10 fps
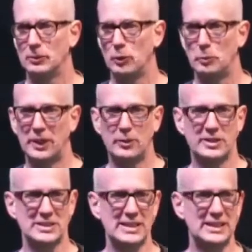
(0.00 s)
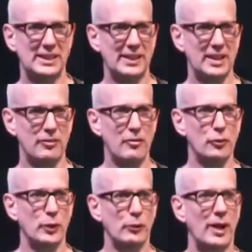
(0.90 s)
We played with this idea that if
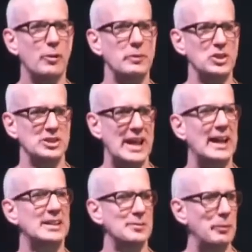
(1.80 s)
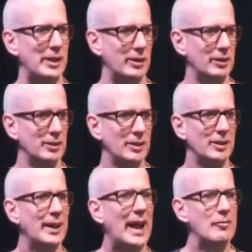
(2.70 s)
everyone around me just acted better,
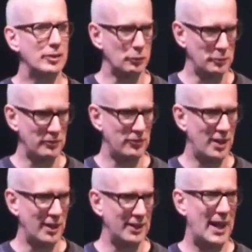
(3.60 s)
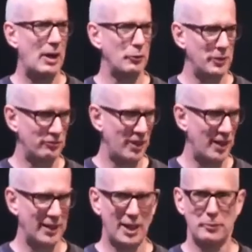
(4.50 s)
everything would be fine. I would be
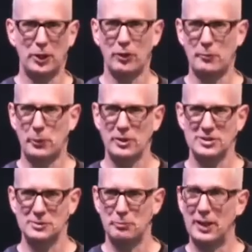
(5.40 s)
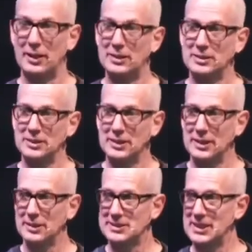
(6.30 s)
fine. I'd be a great person. But
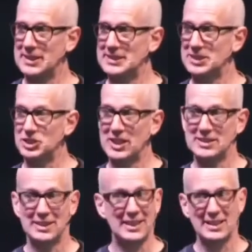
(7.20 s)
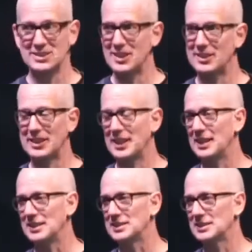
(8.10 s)
the studies suggest that that's not the
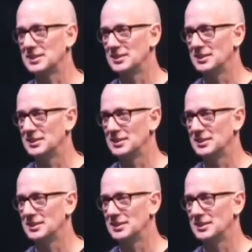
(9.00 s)
case.